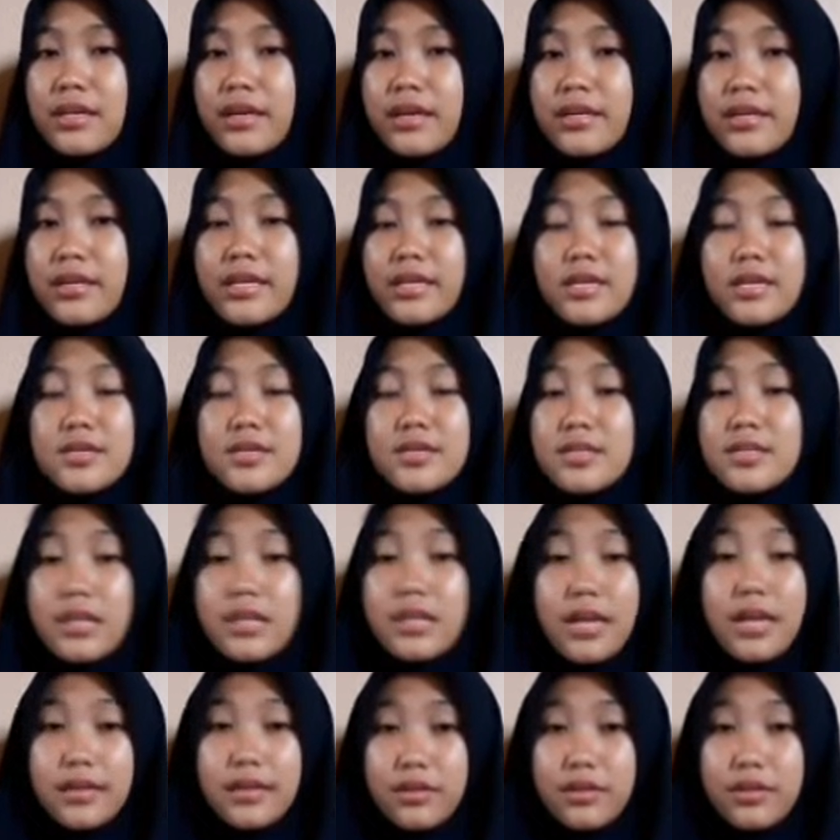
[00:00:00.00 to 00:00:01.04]
can
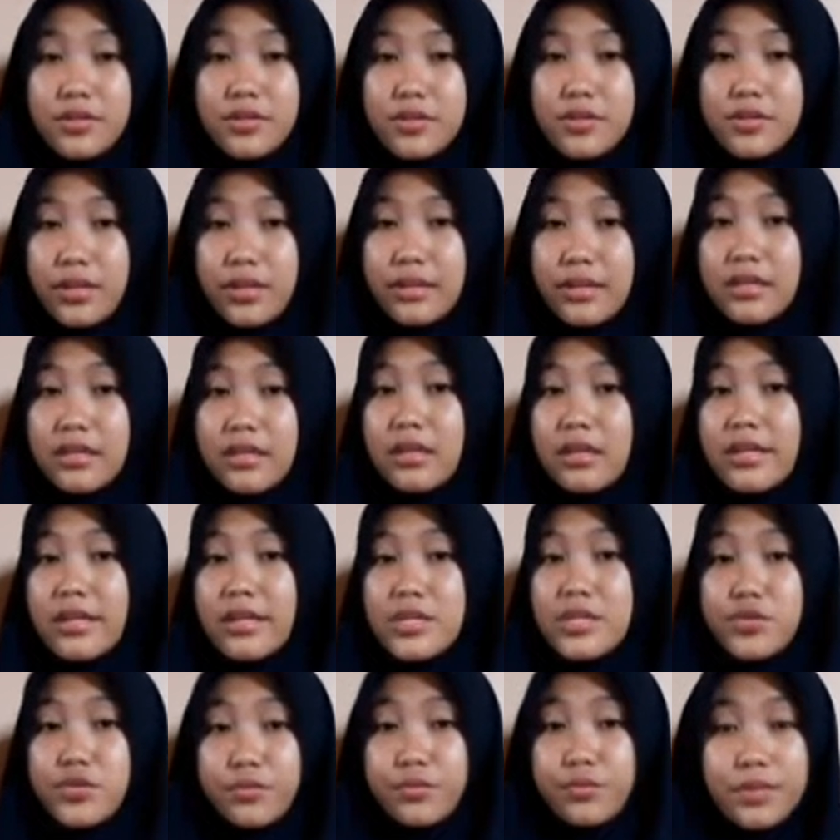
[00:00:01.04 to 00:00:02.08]
easily understand the
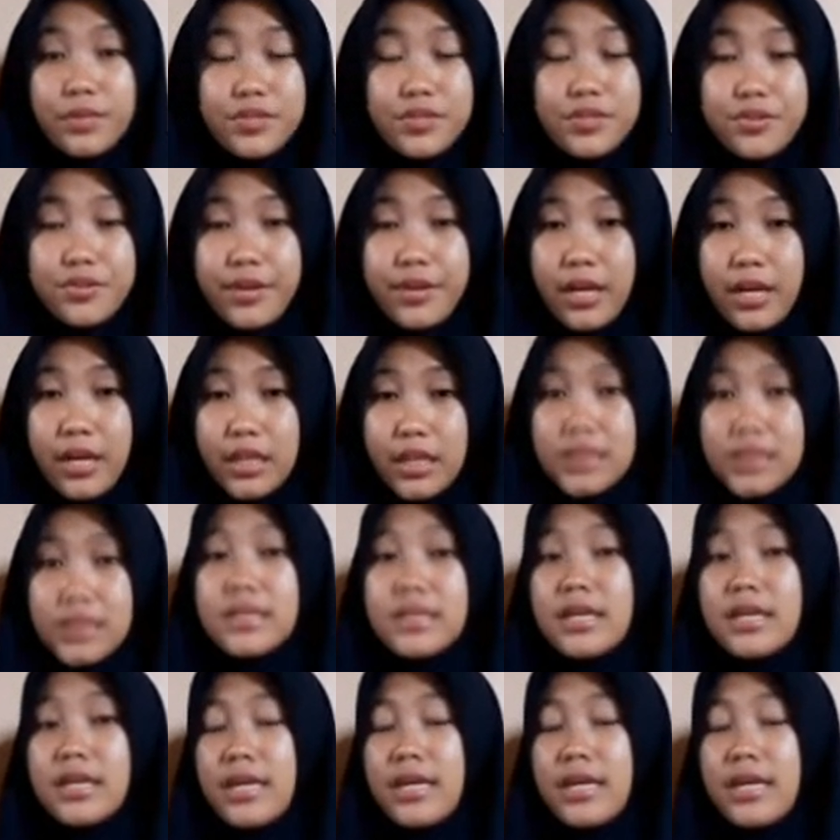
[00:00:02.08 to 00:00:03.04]
lecture material,